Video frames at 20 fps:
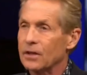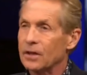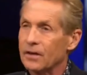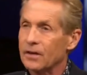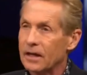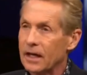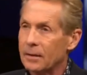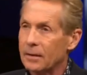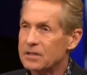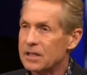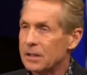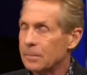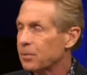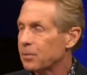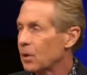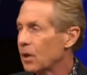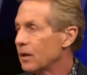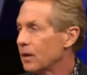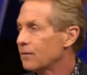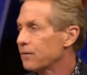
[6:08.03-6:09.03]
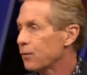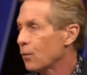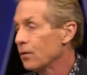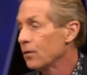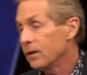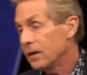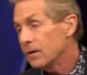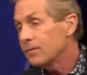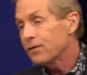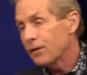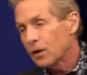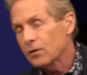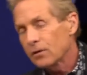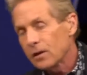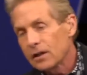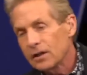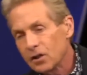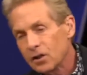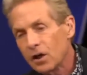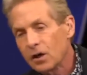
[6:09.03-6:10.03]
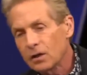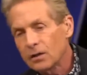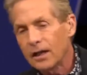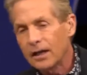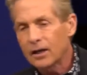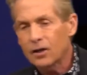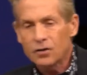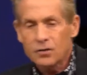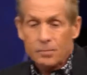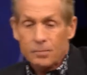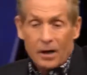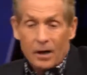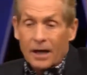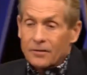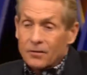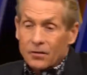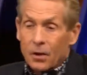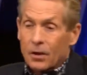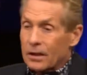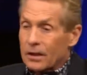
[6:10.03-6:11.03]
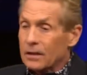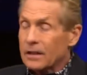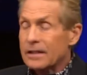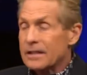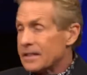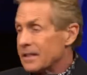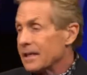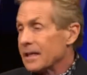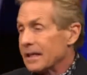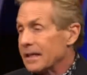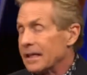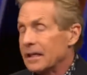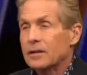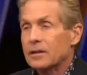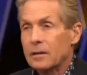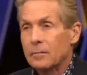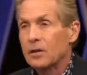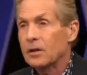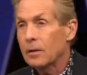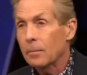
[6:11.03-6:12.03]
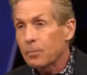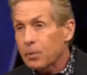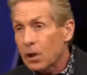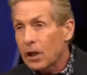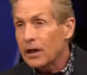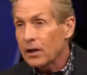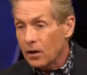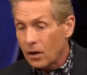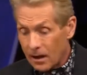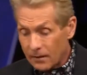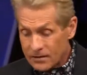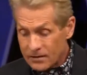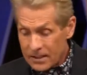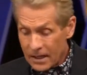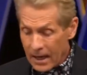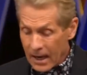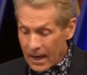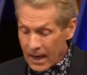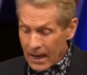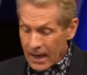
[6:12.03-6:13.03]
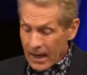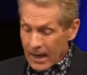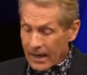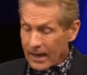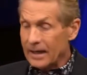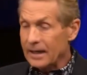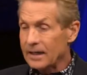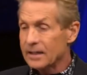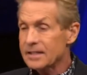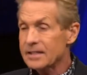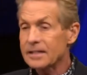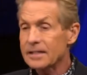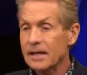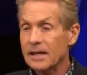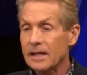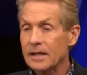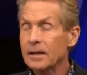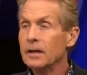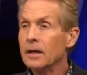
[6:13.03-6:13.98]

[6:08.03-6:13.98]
the games he played for the fairly young Lakers. But I thought at least he could get them in the playoffs. Right. And instead,